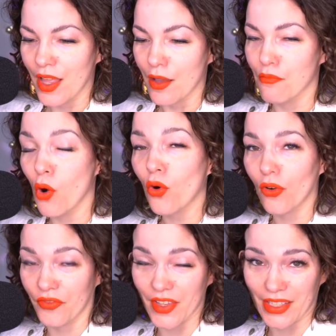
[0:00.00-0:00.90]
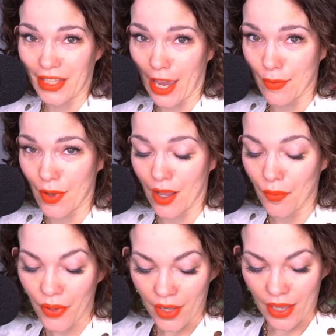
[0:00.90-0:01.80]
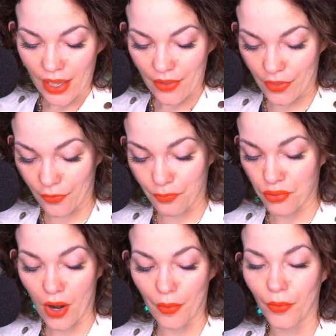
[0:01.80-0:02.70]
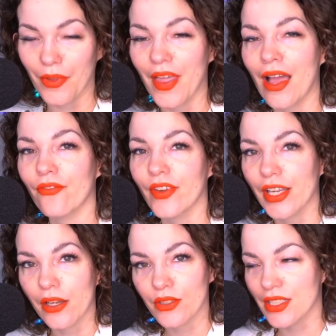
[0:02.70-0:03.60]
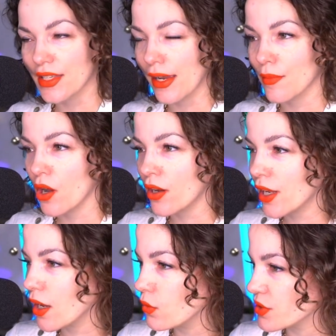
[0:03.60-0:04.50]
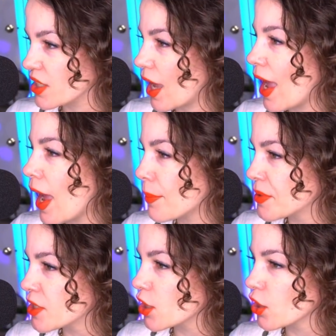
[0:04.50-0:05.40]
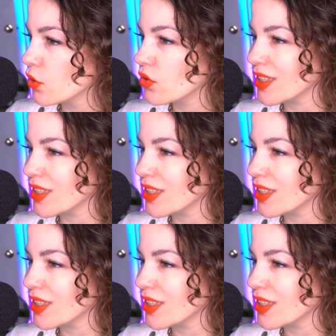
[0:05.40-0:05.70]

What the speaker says: more of this came up. The problem with that video is the damn audio was absolutely